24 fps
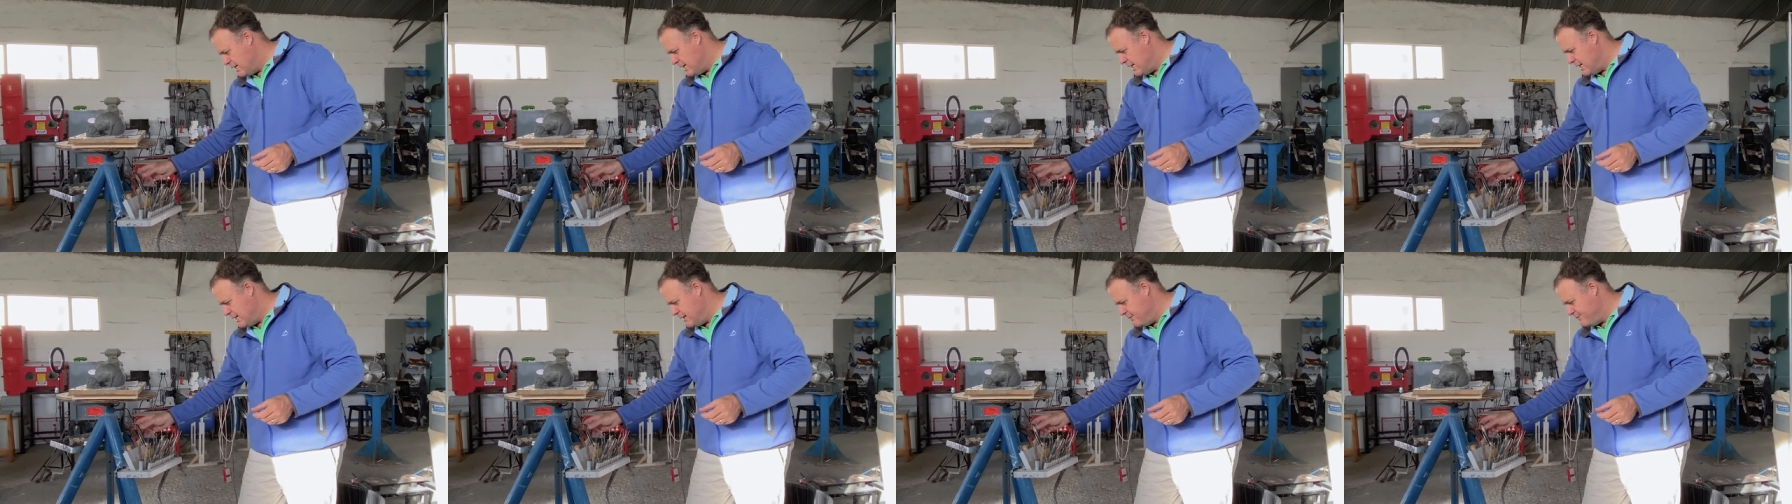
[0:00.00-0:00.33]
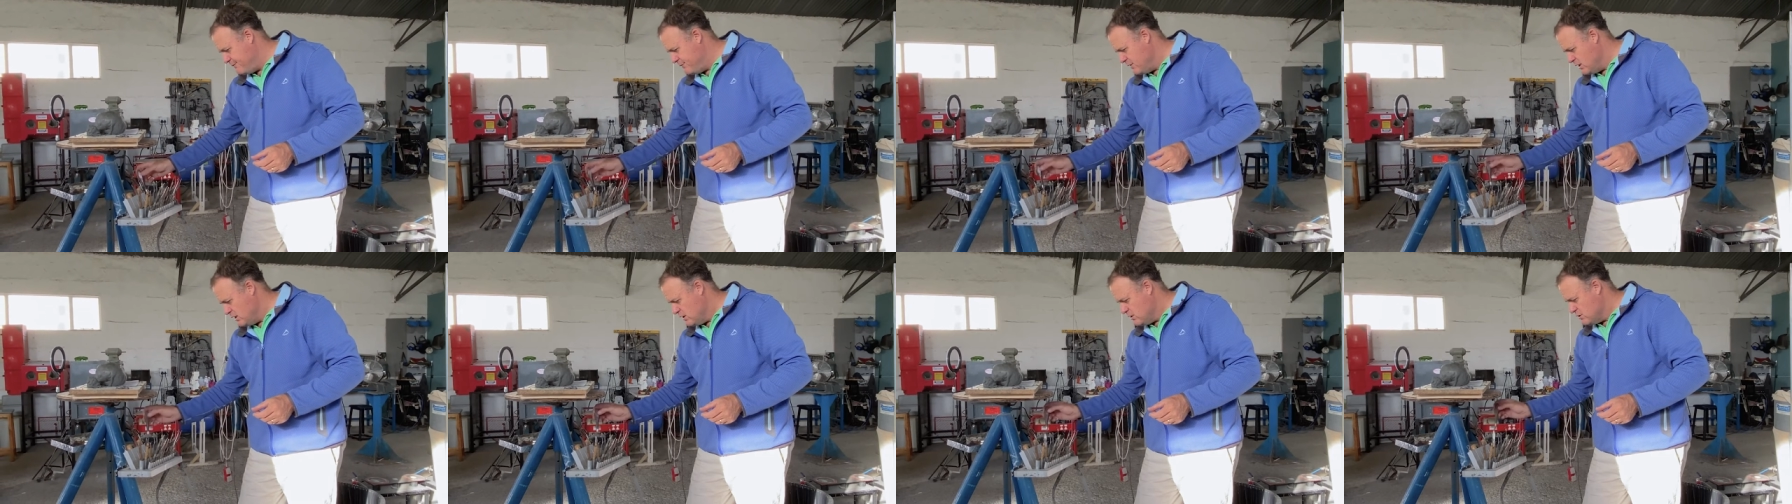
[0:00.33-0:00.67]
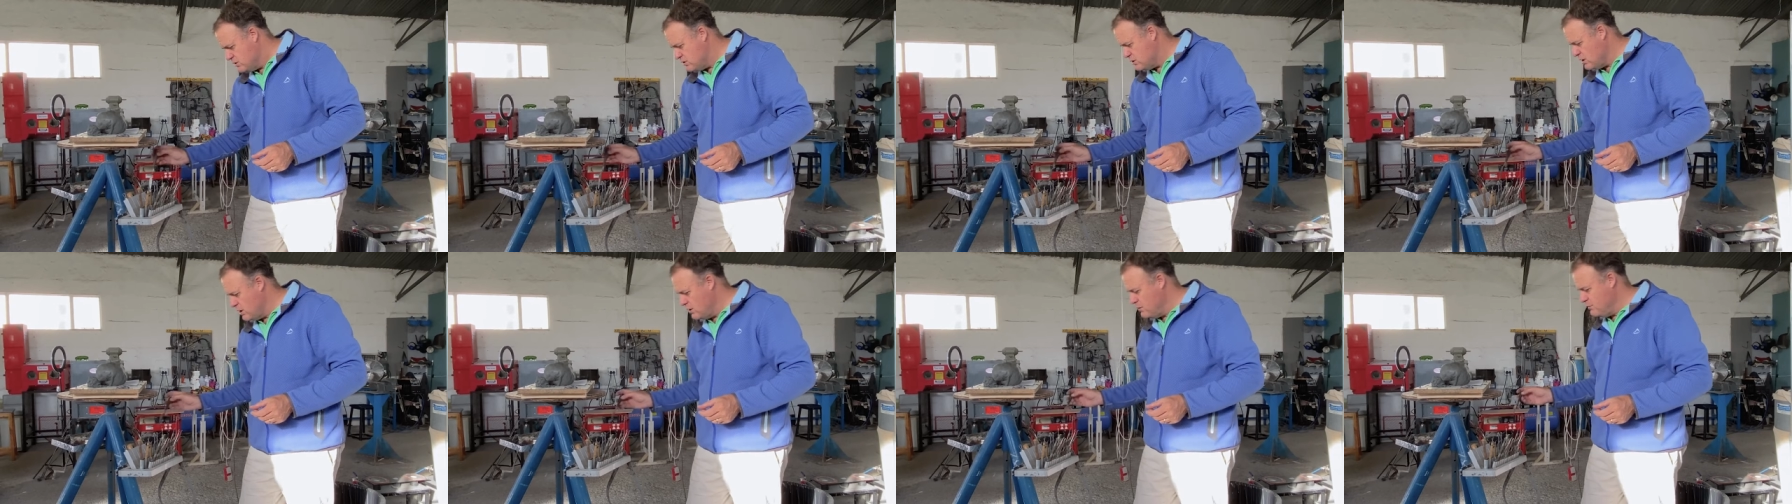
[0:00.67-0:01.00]
Um,
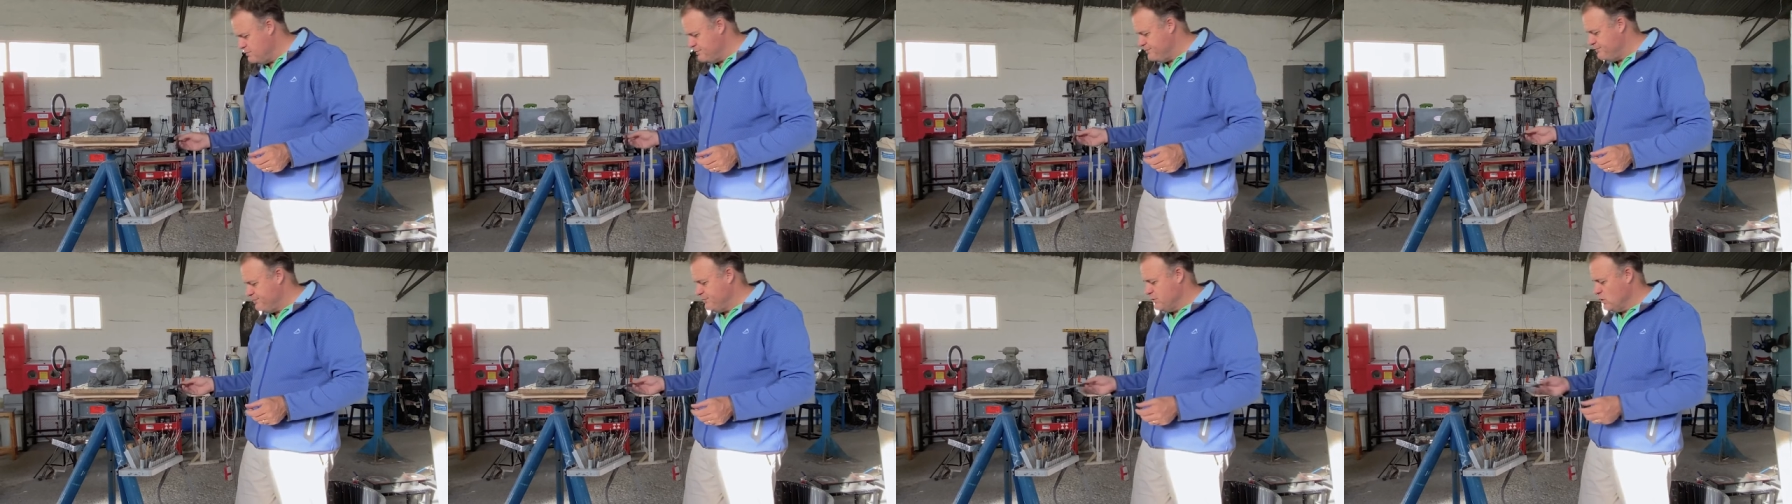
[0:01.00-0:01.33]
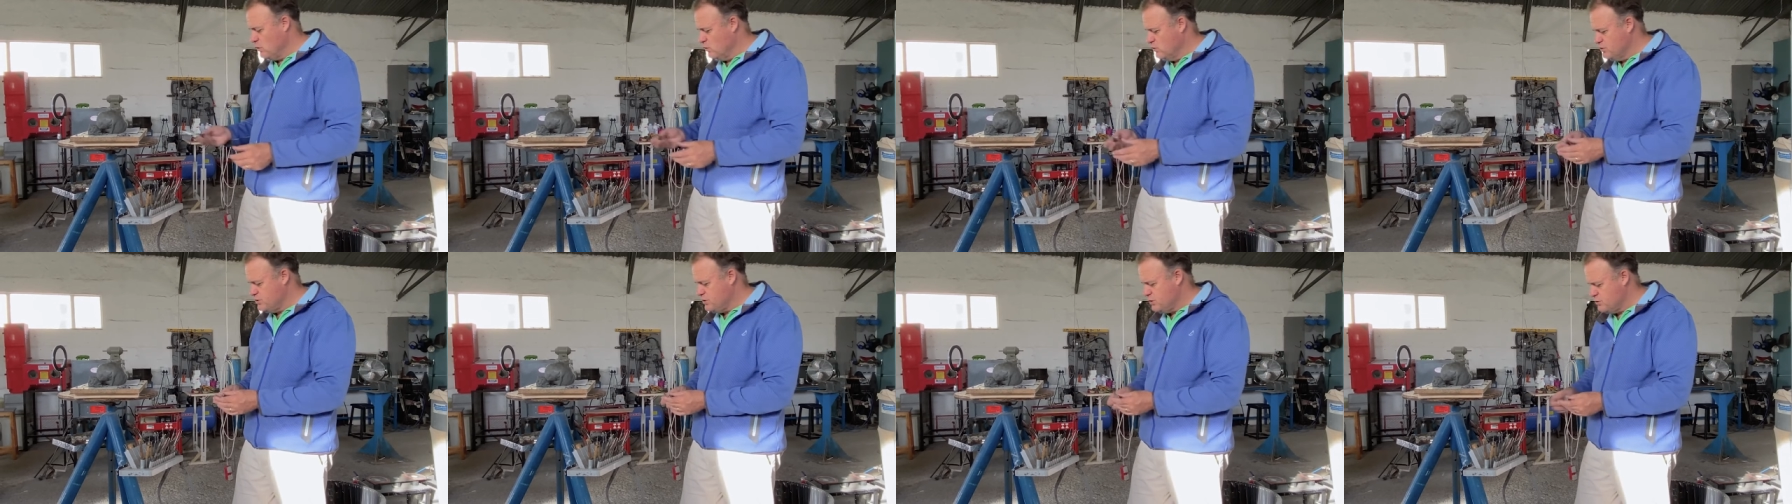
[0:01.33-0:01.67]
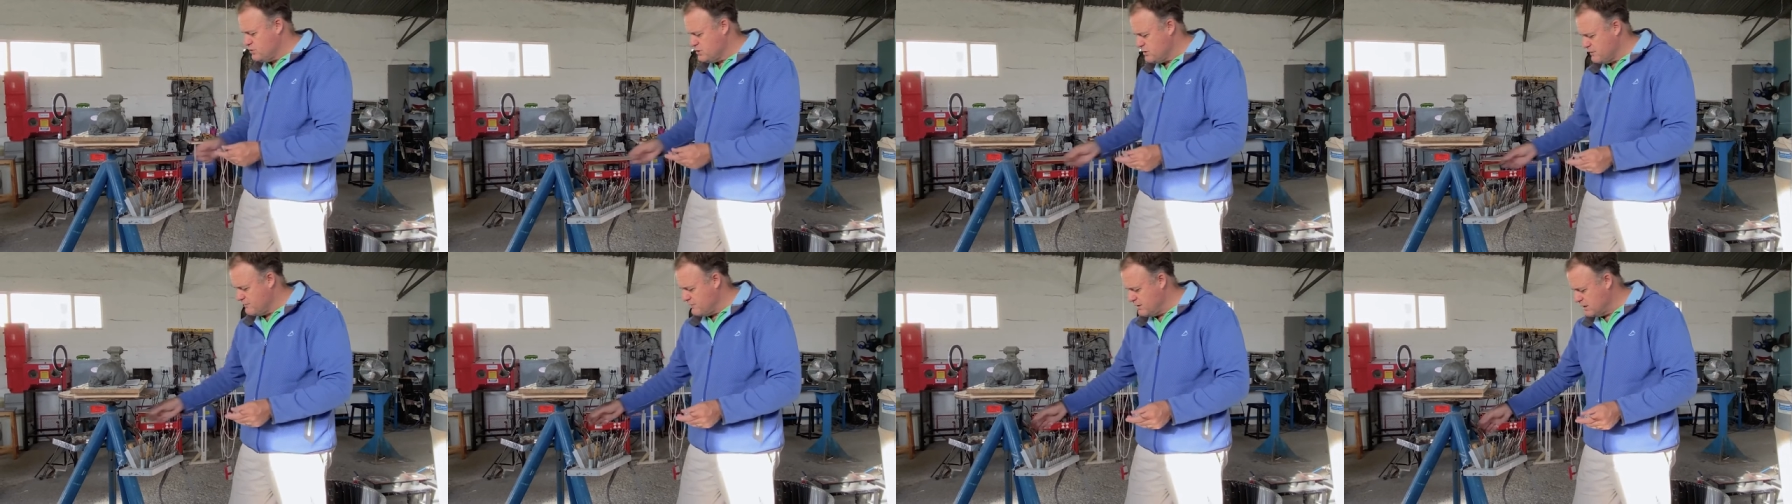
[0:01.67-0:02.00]
so all
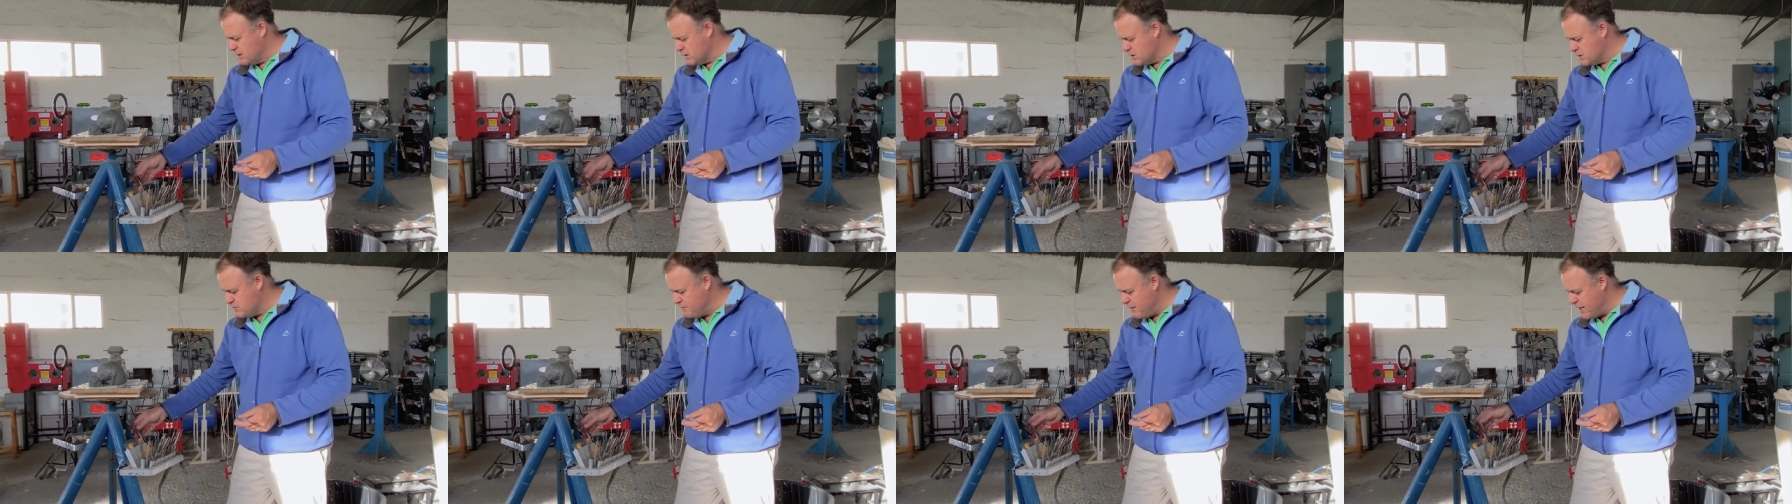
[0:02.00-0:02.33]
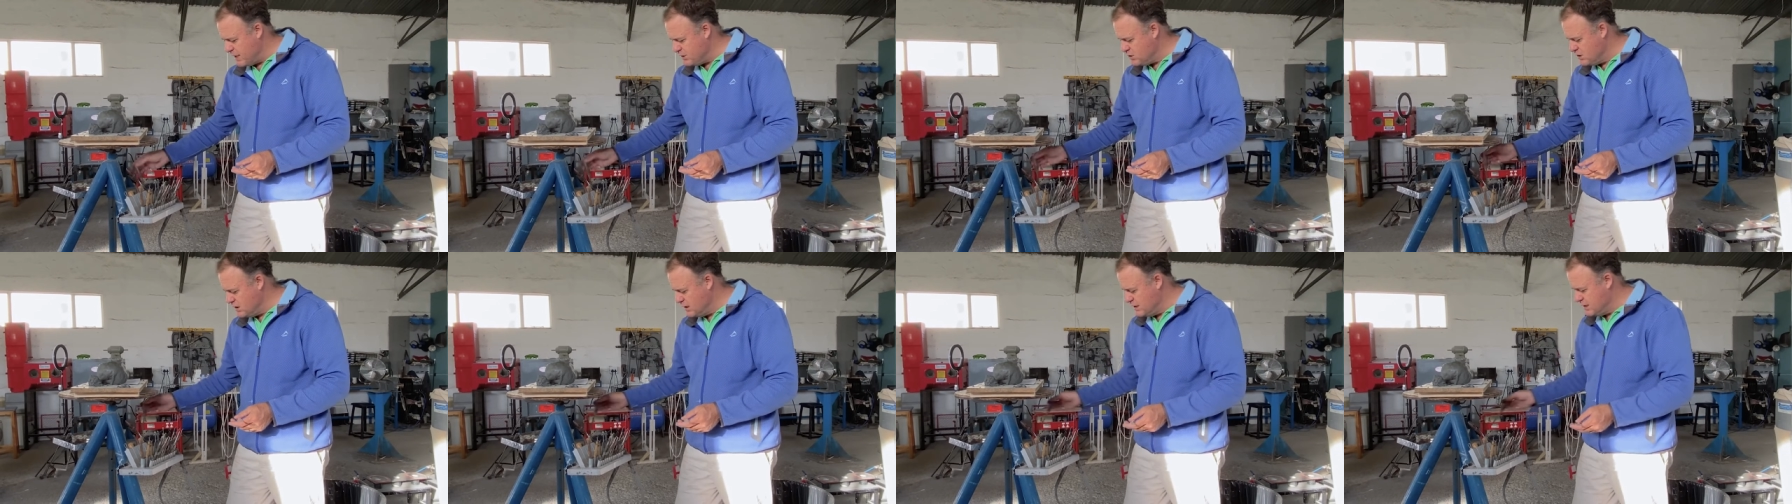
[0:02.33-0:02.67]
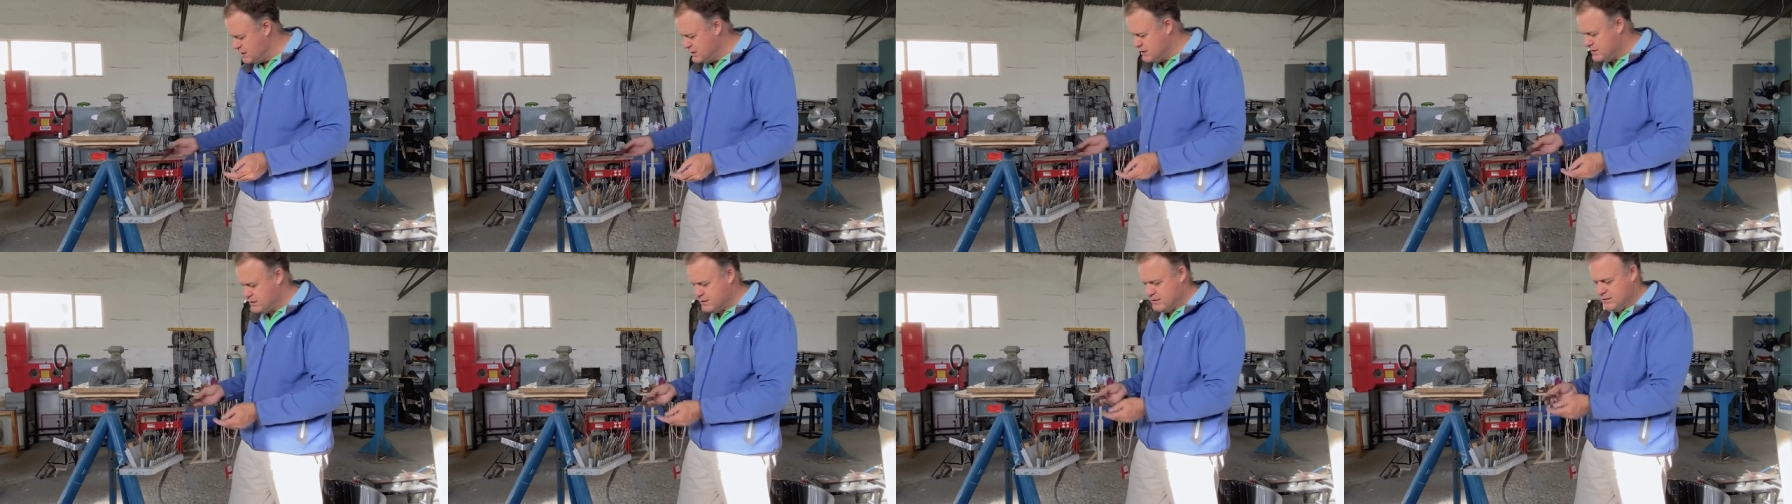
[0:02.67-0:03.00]
sorts of little
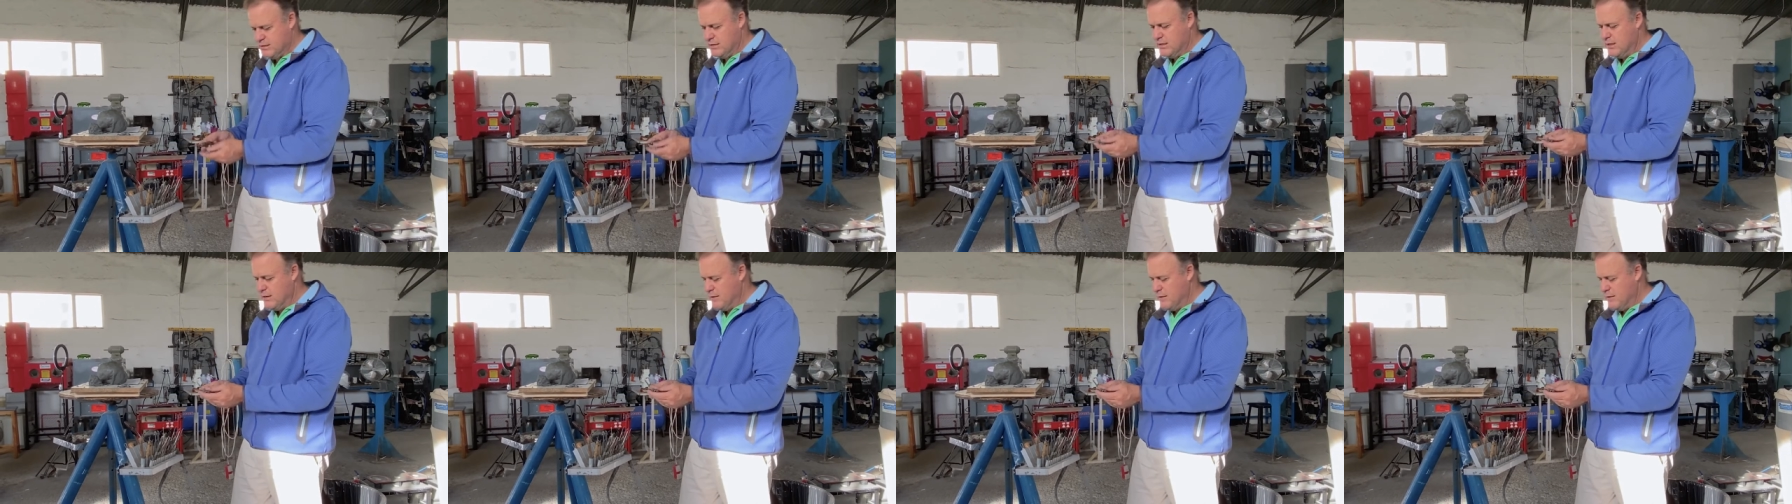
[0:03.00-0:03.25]
spatulas,